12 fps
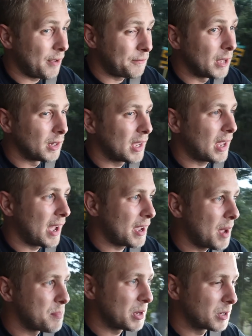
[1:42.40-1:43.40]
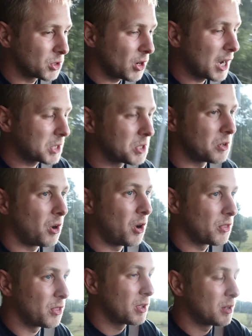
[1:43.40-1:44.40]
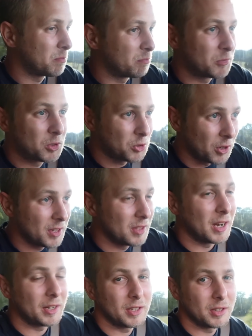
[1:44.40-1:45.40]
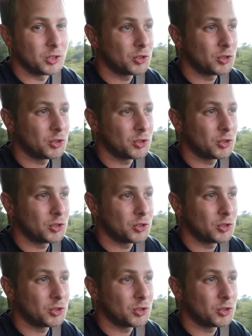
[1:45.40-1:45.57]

I felt like I got better traction on the street than I did the